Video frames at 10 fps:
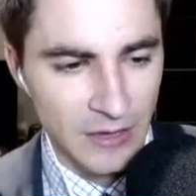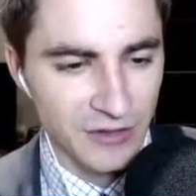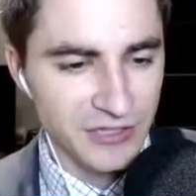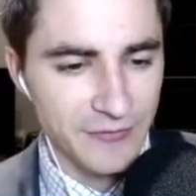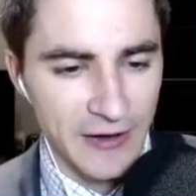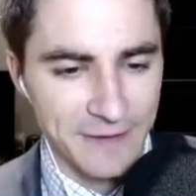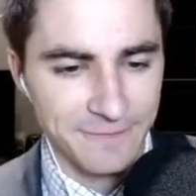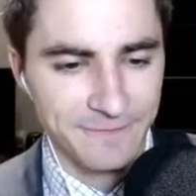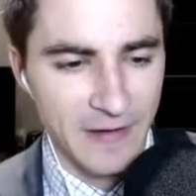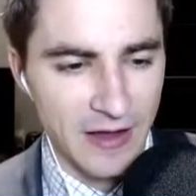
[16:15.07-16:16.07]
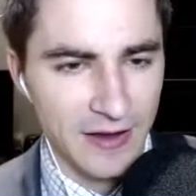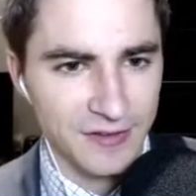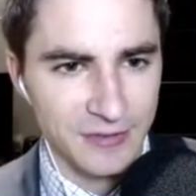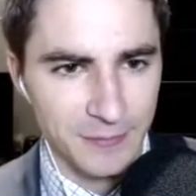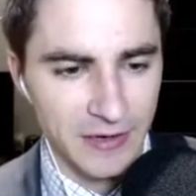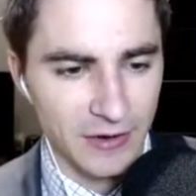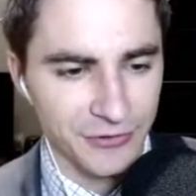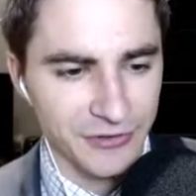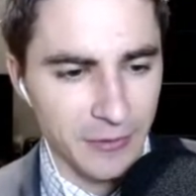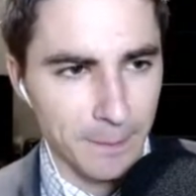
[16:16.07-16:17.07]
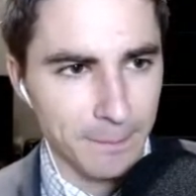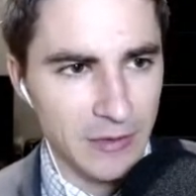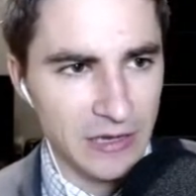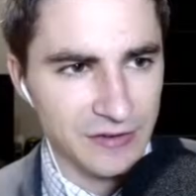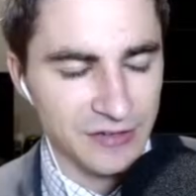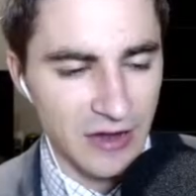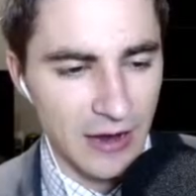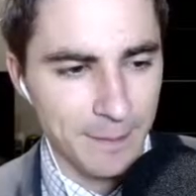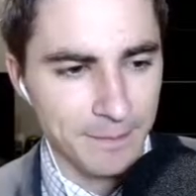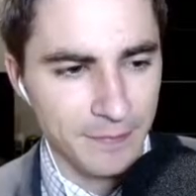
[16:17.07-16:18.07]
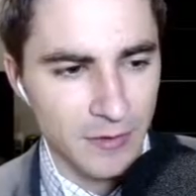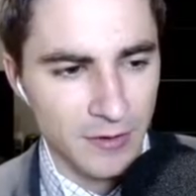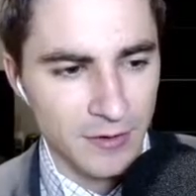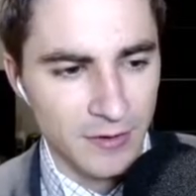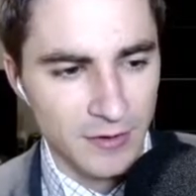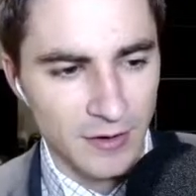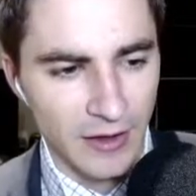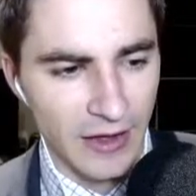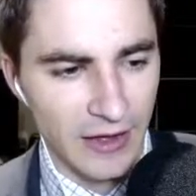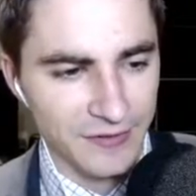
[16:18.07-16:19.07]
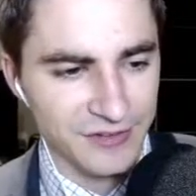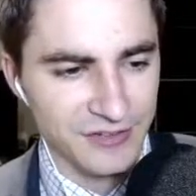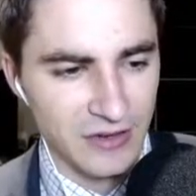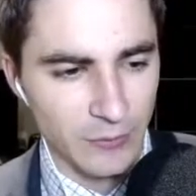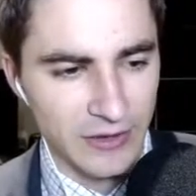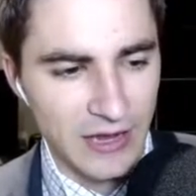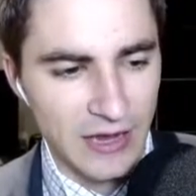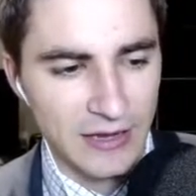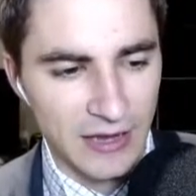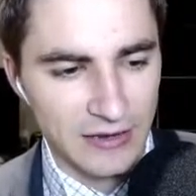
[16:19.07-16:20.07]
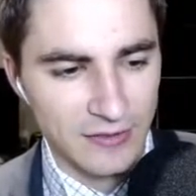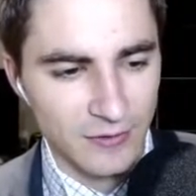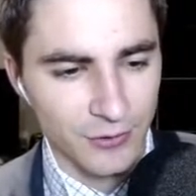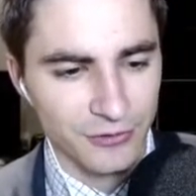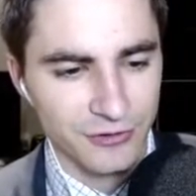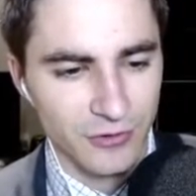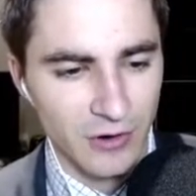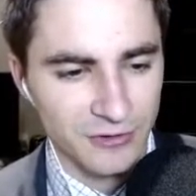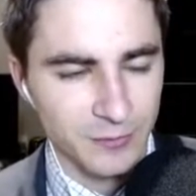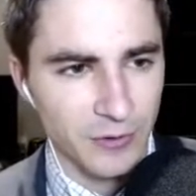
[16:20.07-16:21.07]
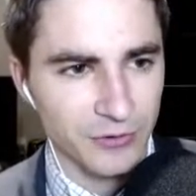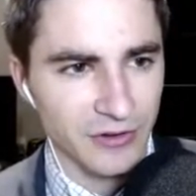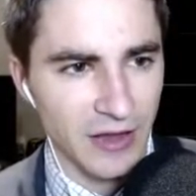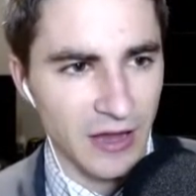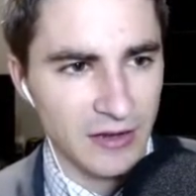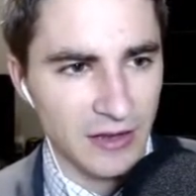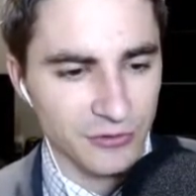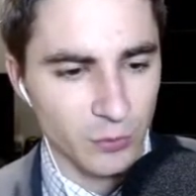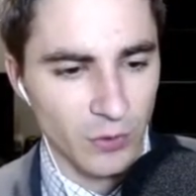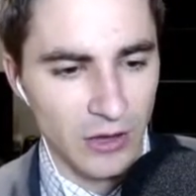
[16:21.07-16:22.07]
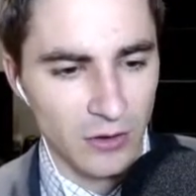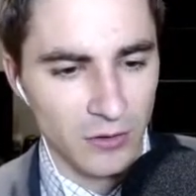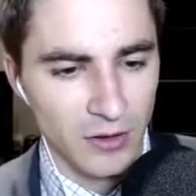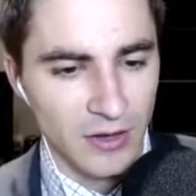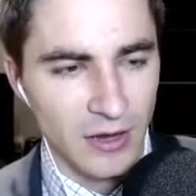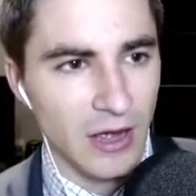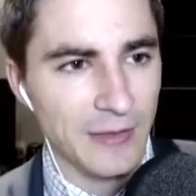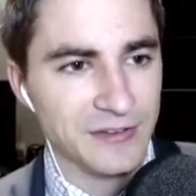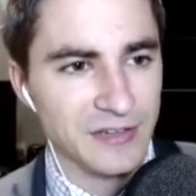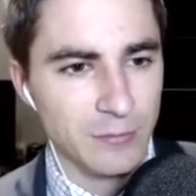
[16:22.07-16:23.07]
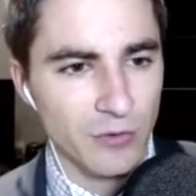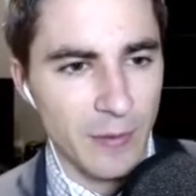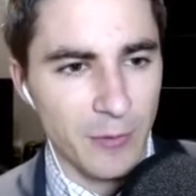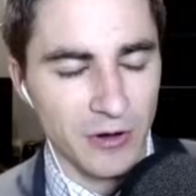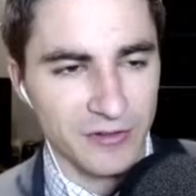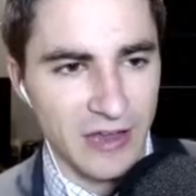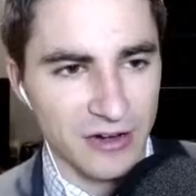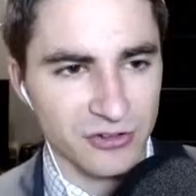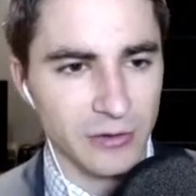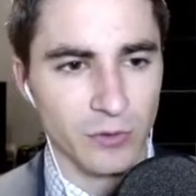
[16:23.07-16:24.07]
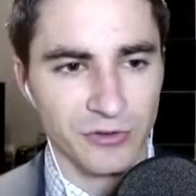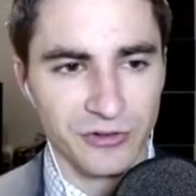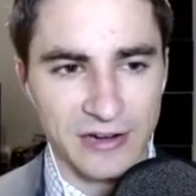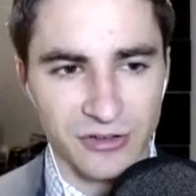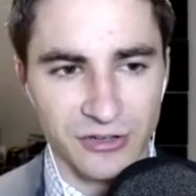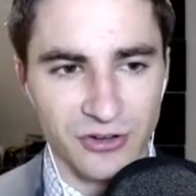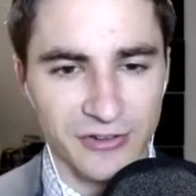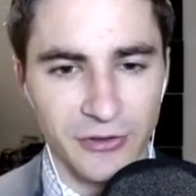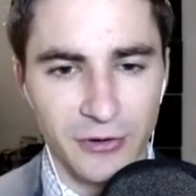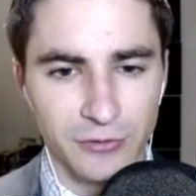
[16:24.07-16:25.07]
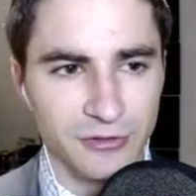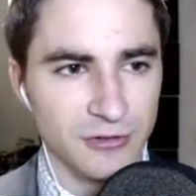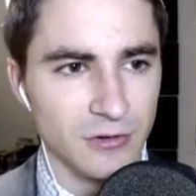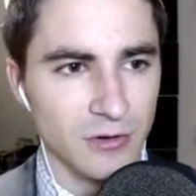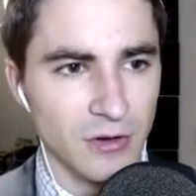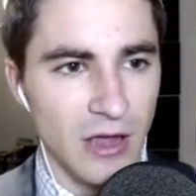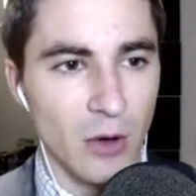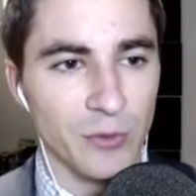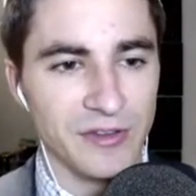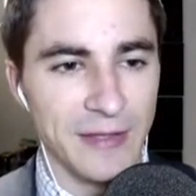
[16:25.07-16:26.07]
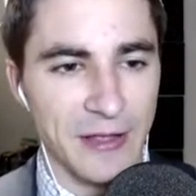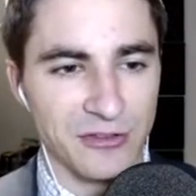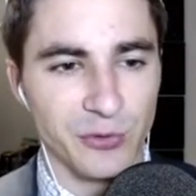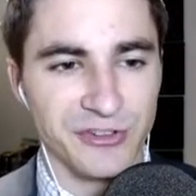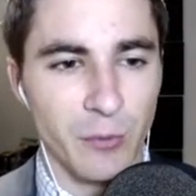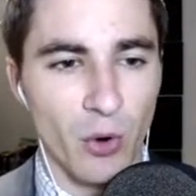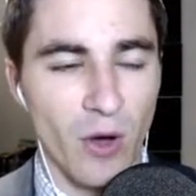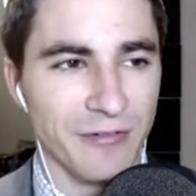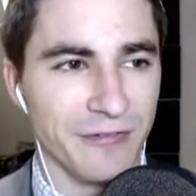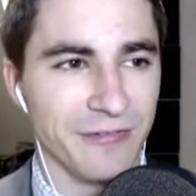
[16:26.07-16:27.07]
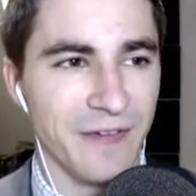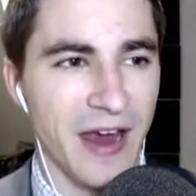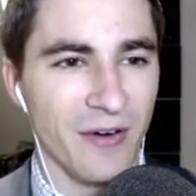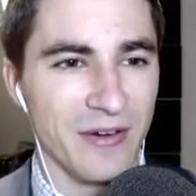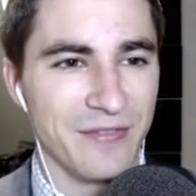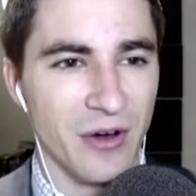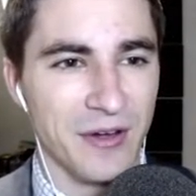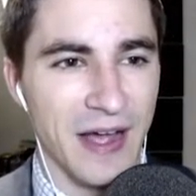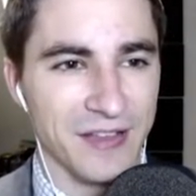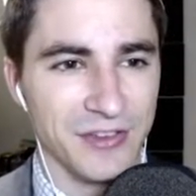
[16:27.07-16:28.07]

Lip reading: See if I can find something else in the meantime. Let's see. We can't get those crossbows yet as well. They did move up on us, actually. Let's actually adjust those. Oh, we did get that Twisted Bow off. Very, very nice.